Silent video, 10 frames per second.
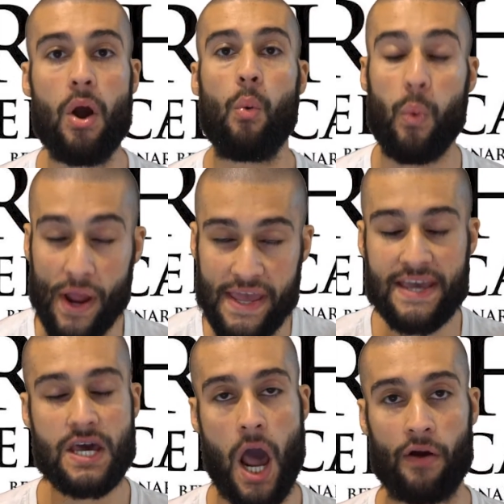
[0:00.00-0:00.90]
We
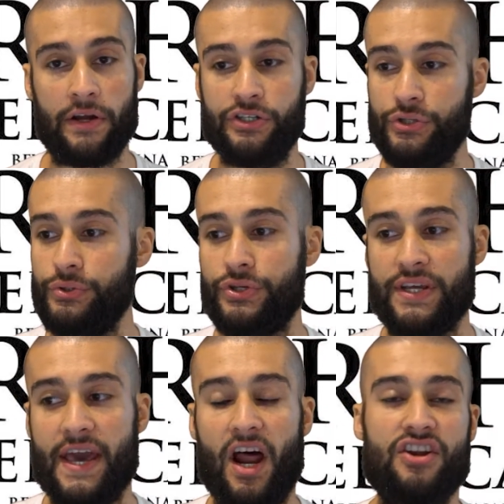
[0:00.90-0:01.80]
encourage you to
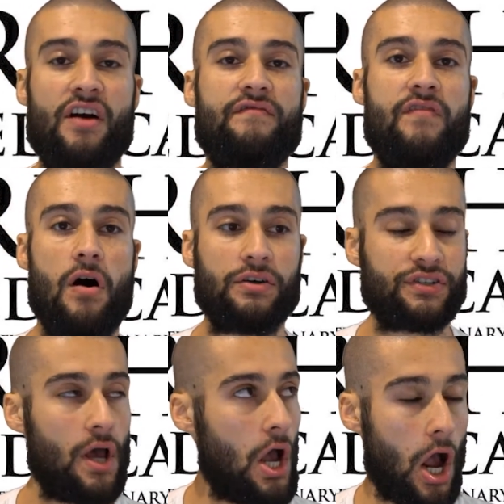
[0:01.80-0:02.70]
get a
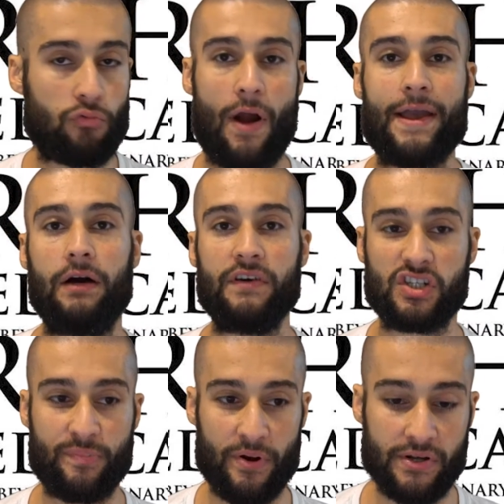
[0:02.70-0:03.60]
diverse array of
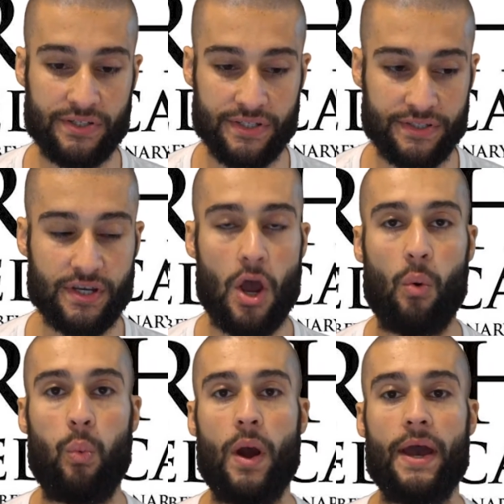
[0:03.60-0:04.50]
experiences
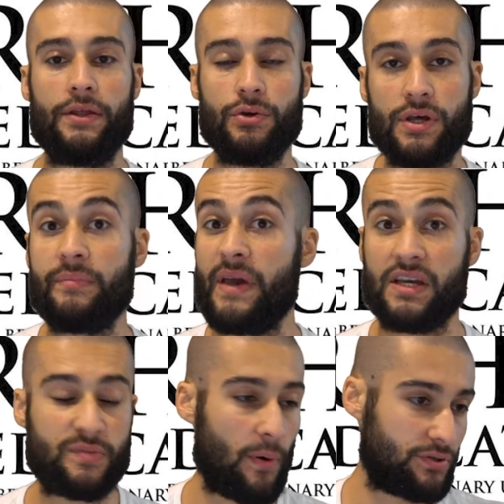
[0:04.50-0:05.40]
where you can be
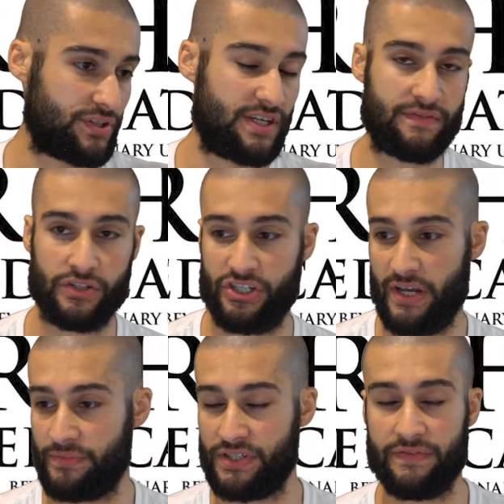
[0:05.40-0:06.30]
exposed to different
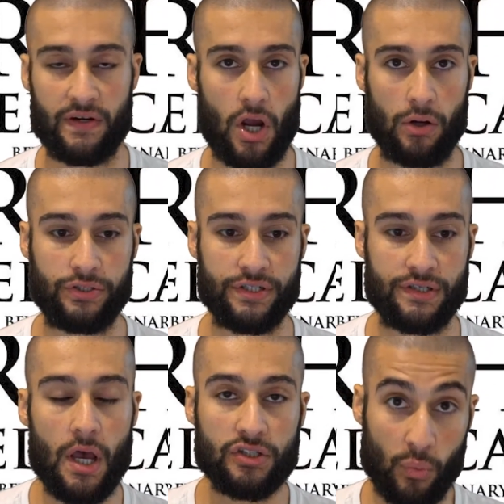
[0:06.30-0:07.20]
gyms and different
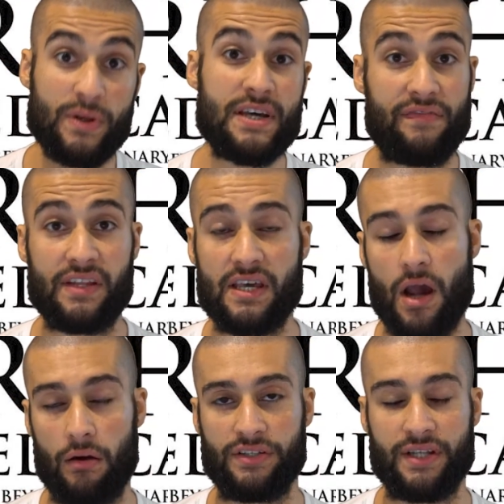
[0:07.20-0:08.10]
coaches. So we definitely
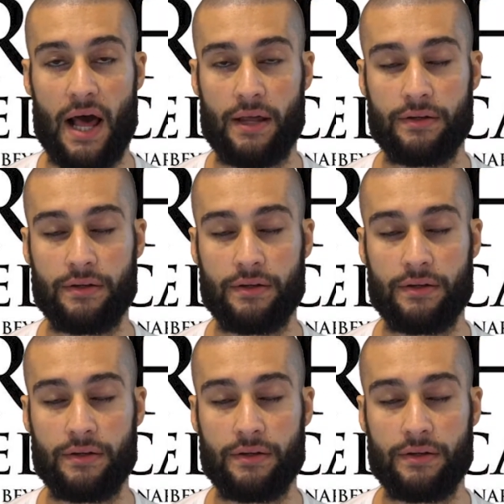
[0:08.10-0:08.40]
encourage that,